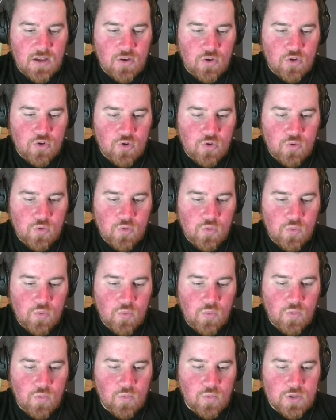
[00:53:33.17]

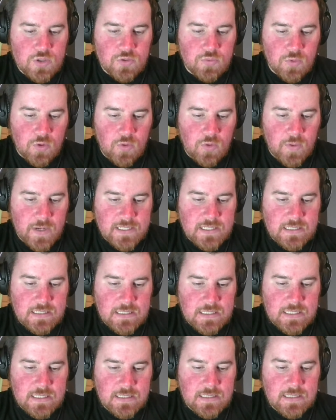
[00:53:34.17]
Who was
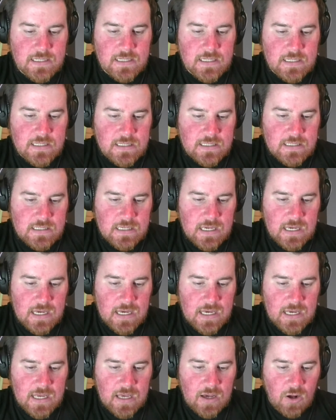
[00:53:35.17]
requested
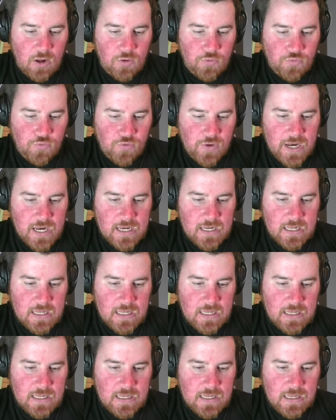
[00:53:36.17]

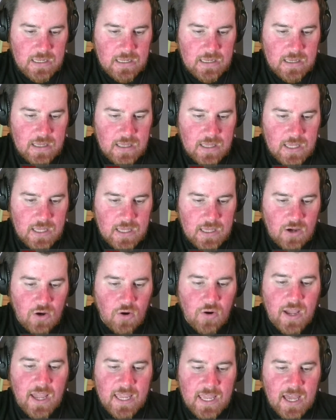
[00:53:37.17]
already?
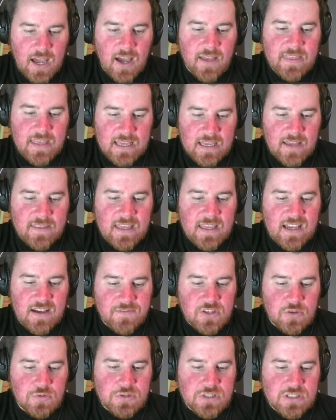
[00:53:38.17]
Okay, yeah, I think I've
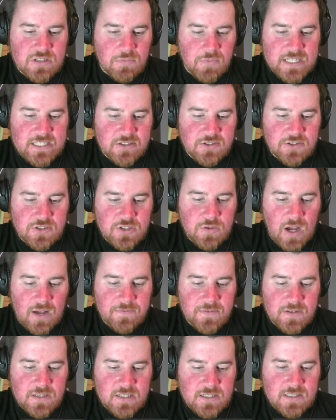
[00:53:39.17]
used some wrestlers too
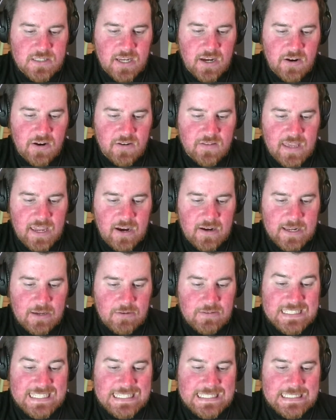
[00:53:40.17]
often because they are now
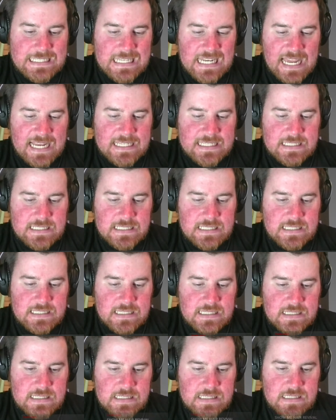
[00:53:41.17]
deselected.
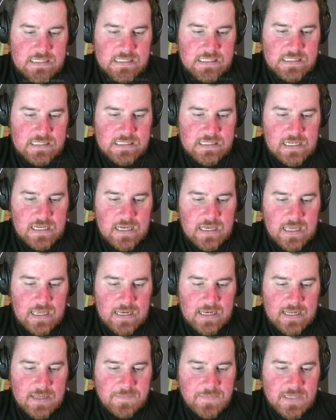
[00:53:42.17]

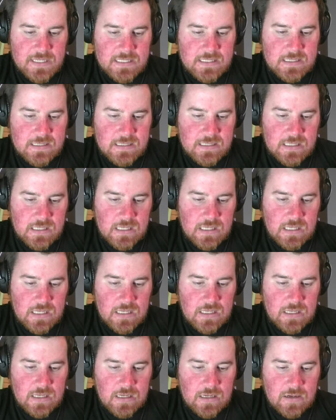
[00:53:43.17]
Let me see
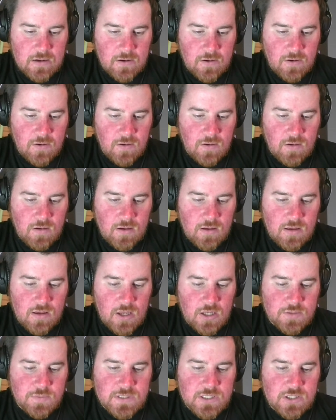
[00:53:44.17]
here
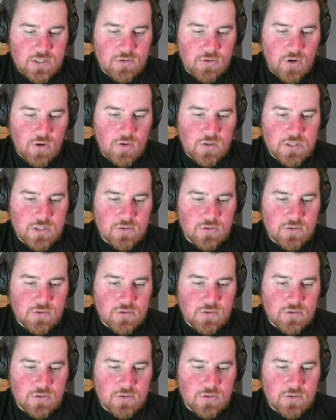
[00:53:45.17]
as we scroll.